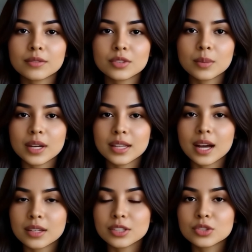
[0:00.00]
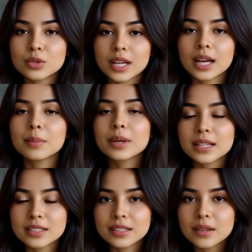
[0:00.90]
from our lungs to
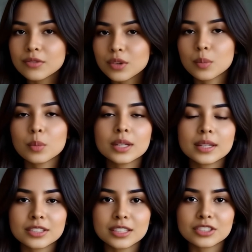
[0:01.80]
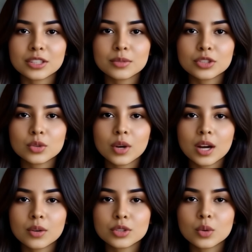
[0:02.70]
airplanes, from weather systems to
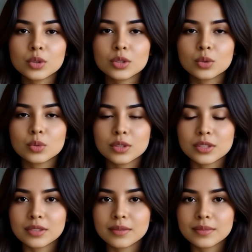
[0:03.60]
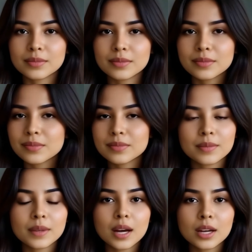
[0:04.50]
household tools.
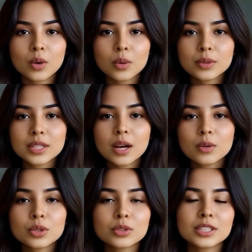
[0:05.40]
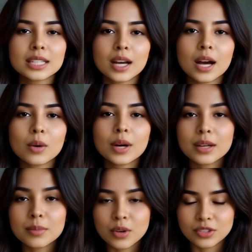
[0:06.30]
I hope now you see how
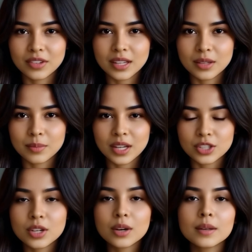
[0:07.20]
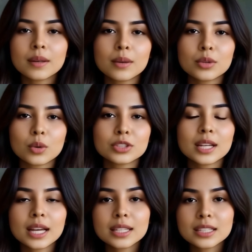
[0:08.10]
atmospheric pressure, though
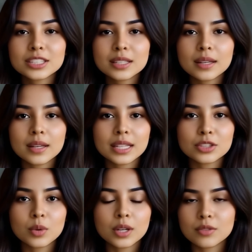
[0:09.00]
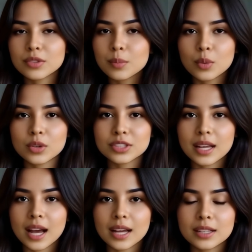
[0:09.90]
silent, is one of the most
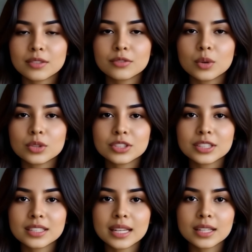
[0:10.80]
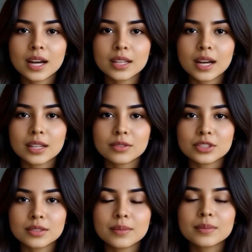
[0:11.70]
active forces in our lives.